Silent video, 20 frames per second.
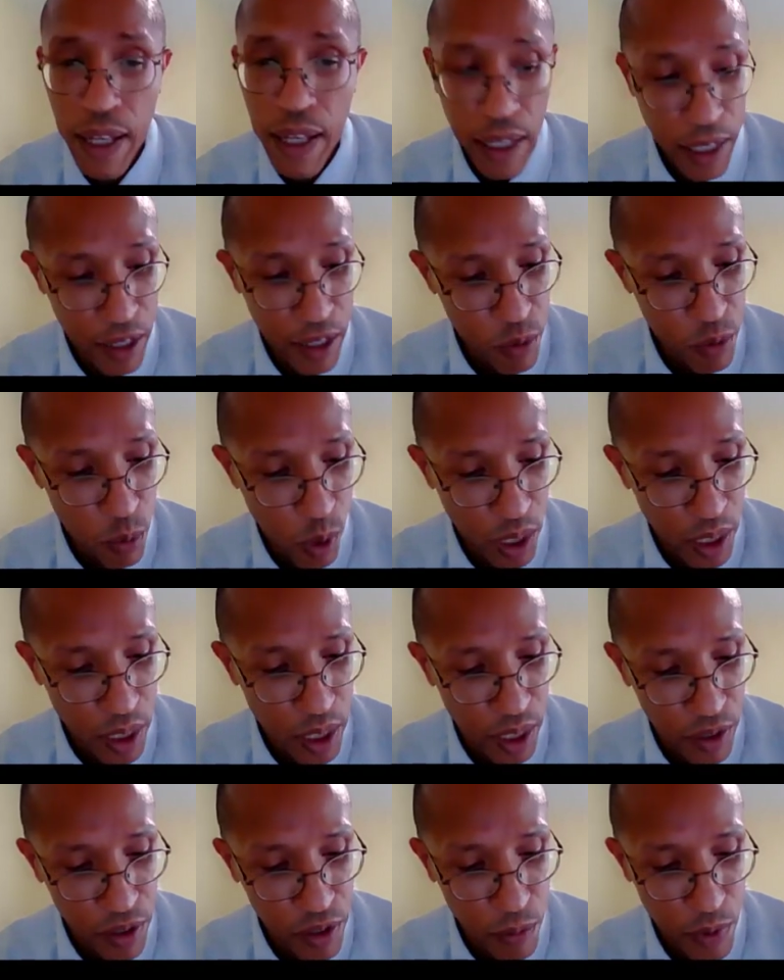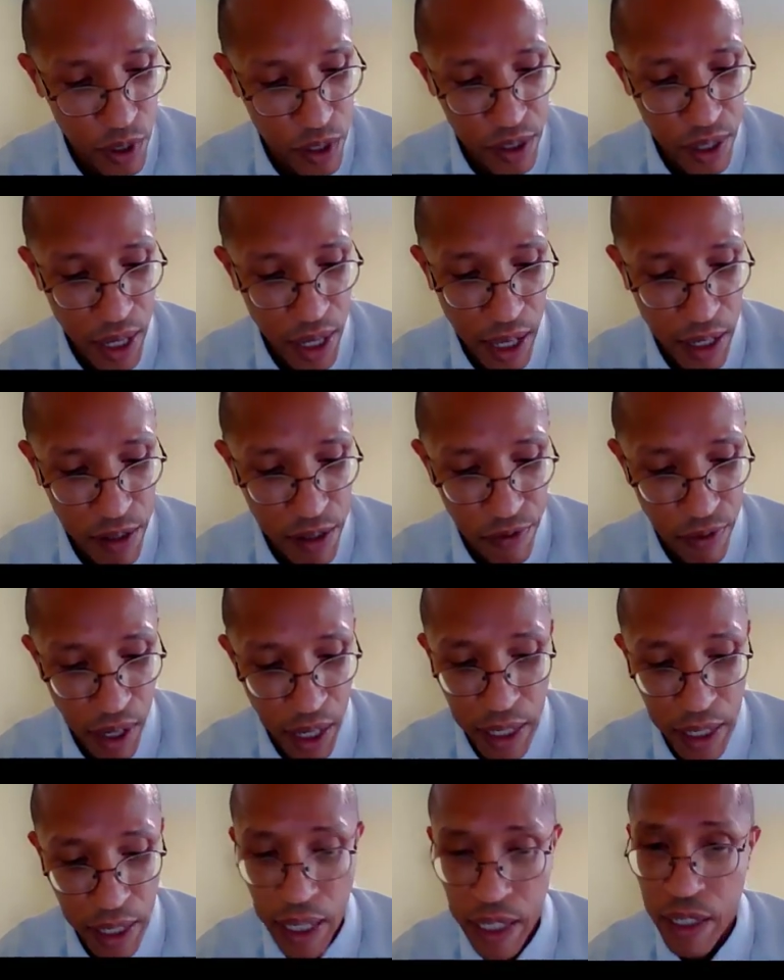leaves one customer
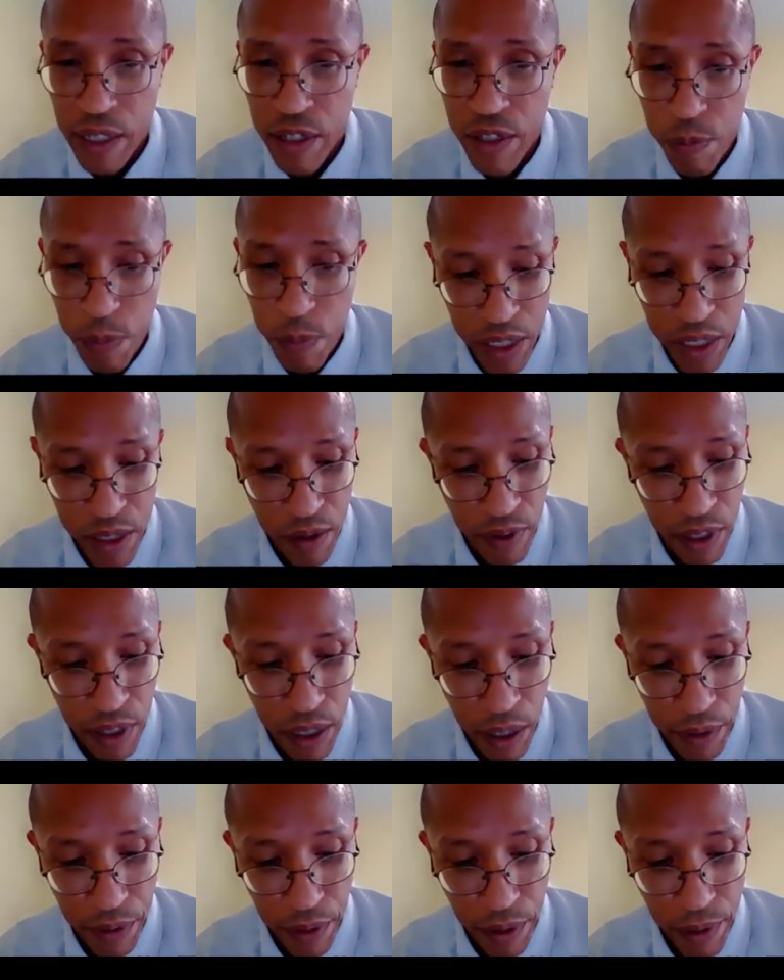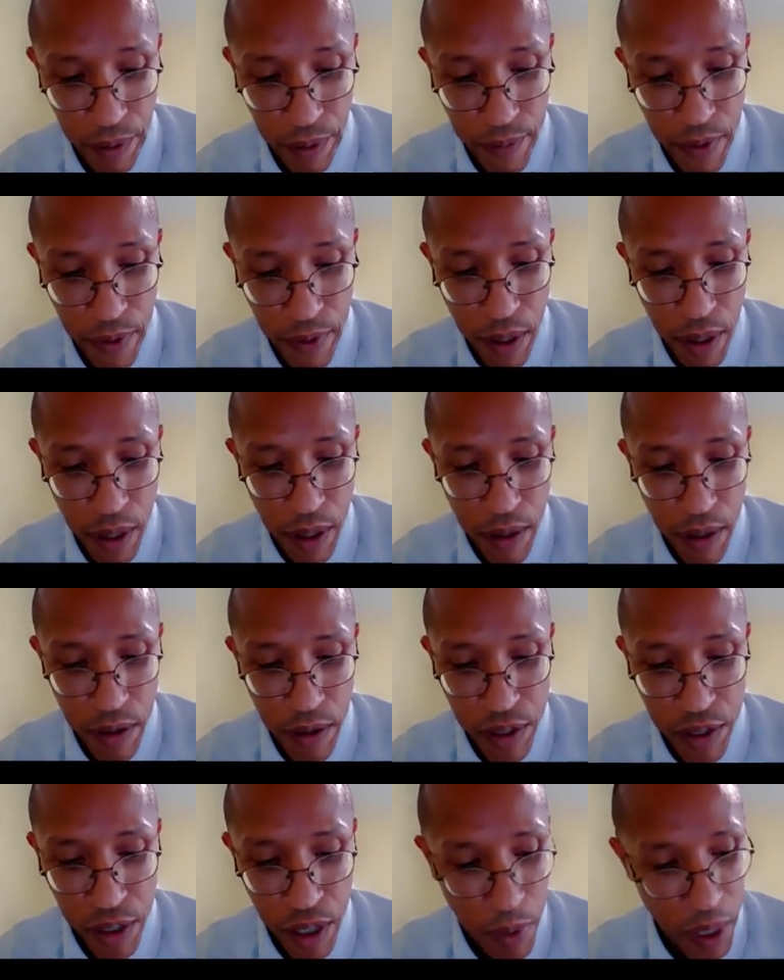satisfied at the expense of another.
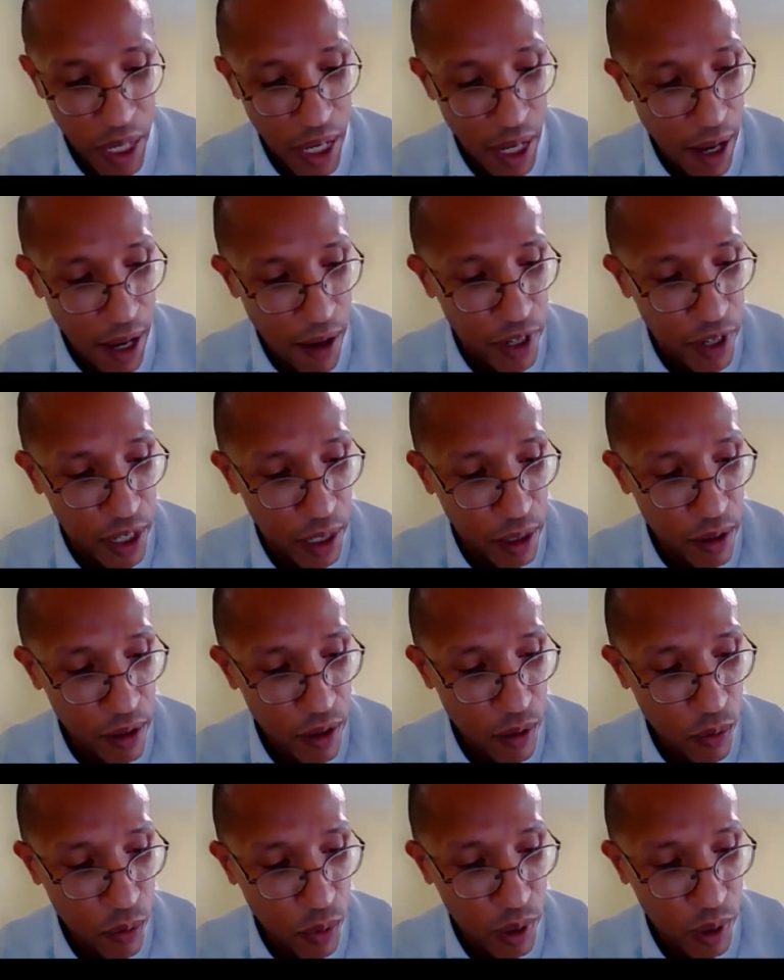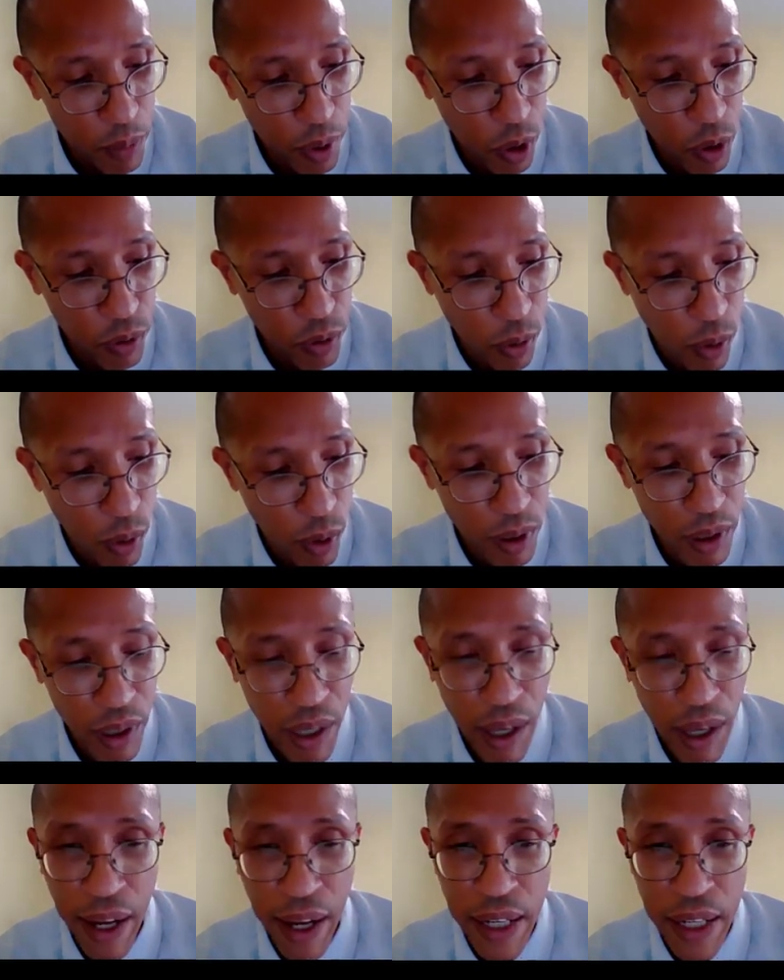This can be evident when both
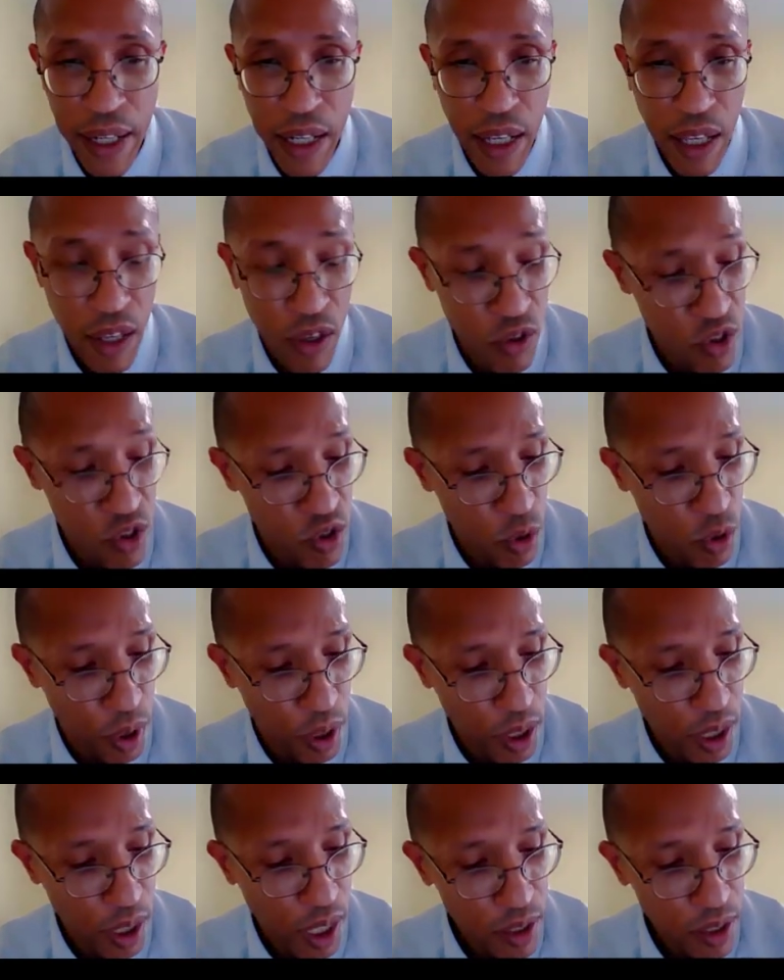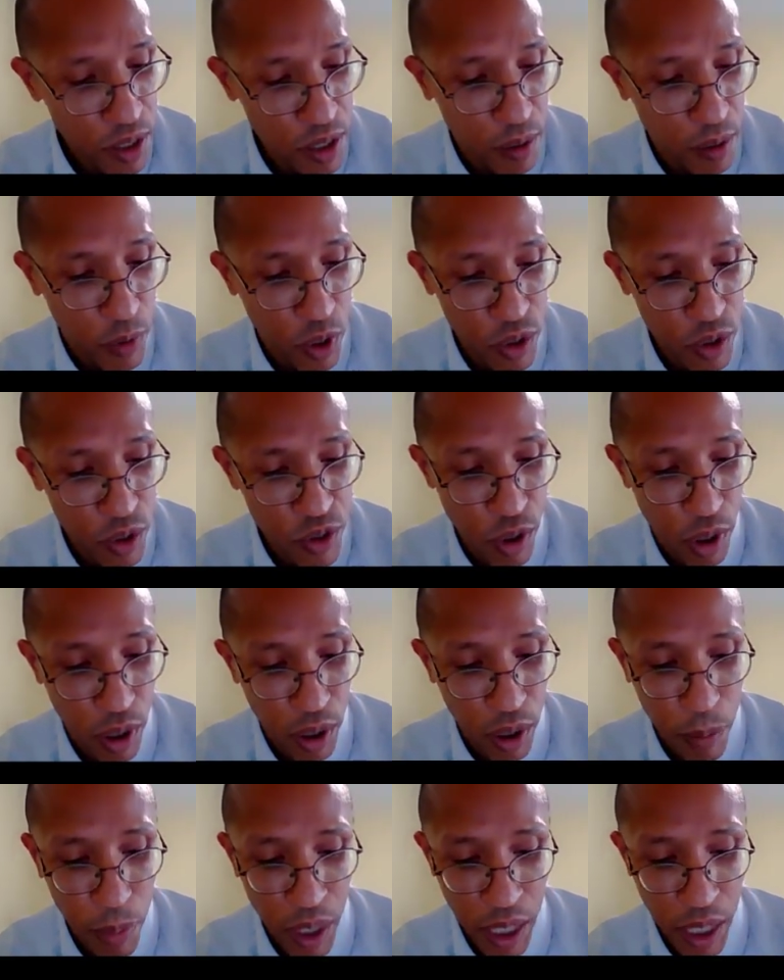online and in-store customers
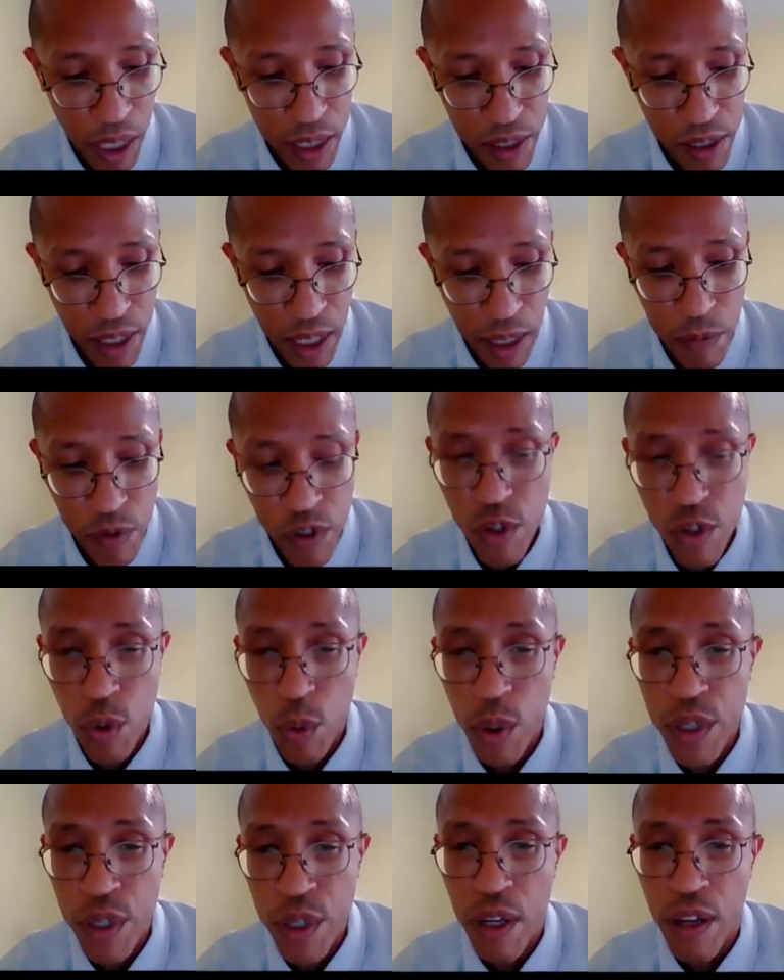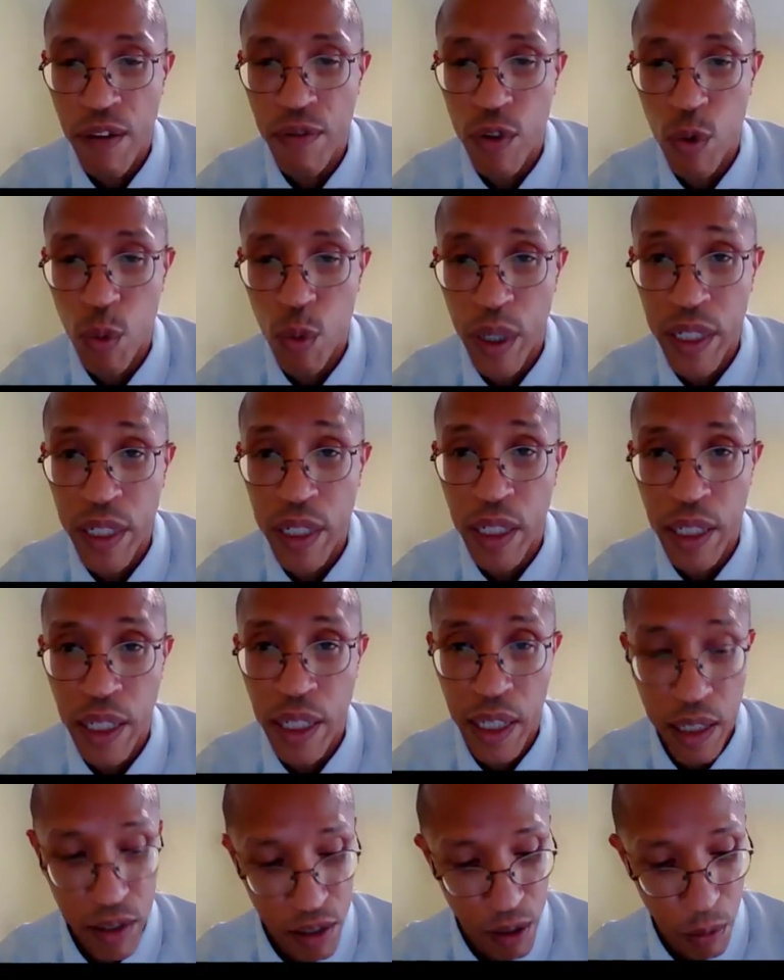draw upon the same source of
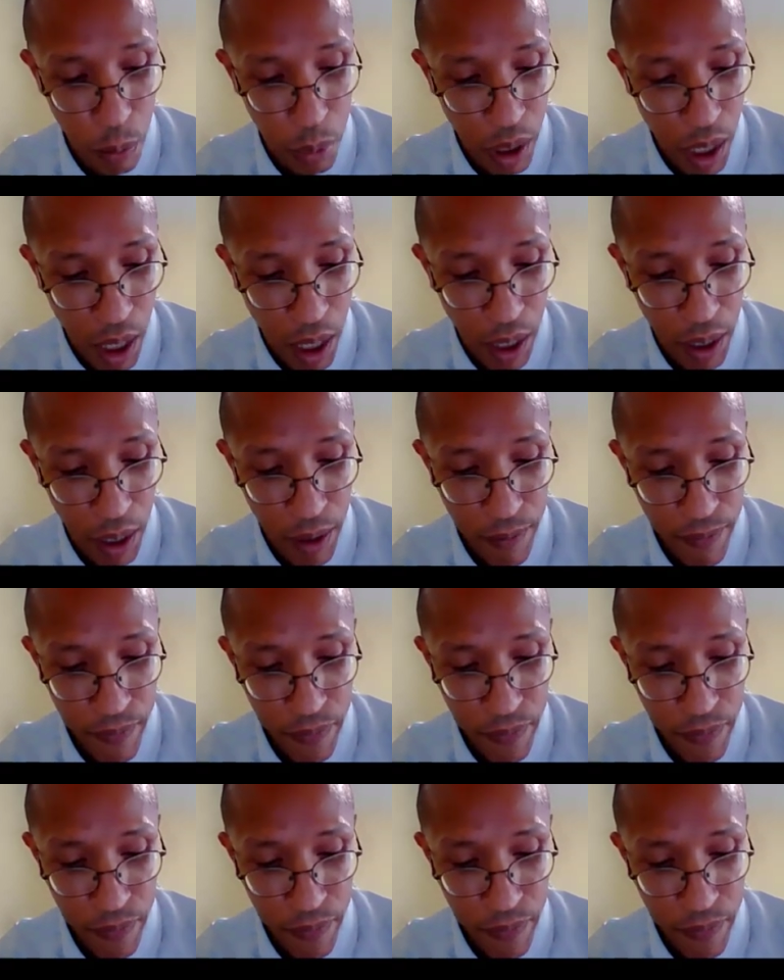dwindling supply.